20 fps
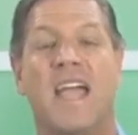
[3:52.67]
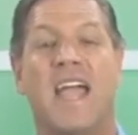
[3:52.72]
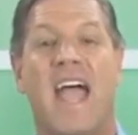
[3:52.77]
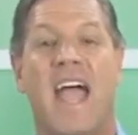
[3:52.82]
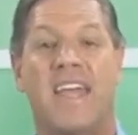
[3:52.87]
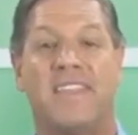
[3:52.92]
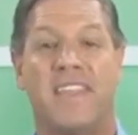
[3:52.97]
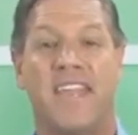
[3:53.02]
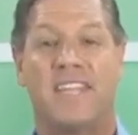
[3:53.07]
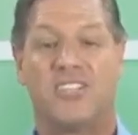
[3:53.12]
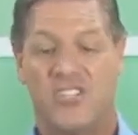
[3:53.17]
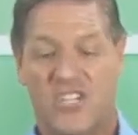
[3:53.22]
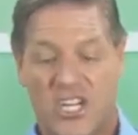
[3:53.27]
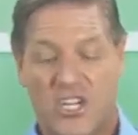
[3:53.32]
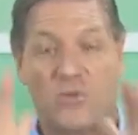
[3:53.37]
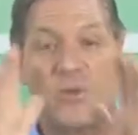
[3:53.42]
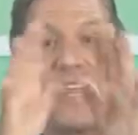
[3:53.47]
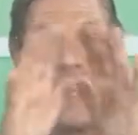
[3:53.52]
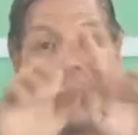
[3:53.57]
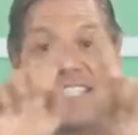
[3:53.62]
And then she
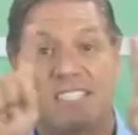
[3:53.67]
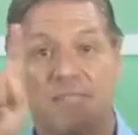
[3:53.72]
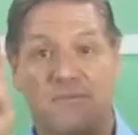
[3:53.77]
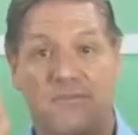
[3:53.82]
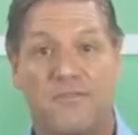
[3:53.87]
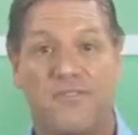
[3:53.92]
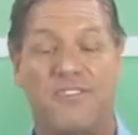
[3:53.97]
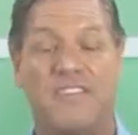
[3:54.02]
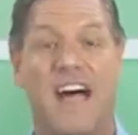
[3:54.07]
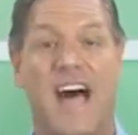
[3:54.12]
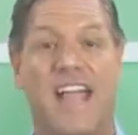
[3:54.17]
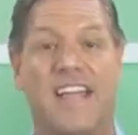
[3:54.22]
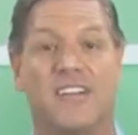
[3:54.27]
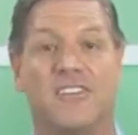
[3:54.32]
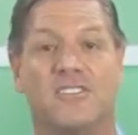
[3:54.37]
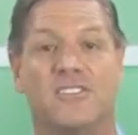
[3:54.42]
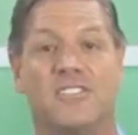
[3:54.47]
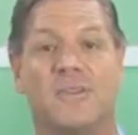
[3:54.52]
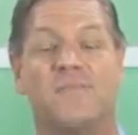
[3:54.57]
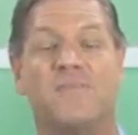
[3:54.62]
created some
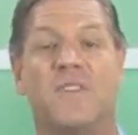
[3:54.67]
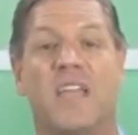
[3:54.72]
flyers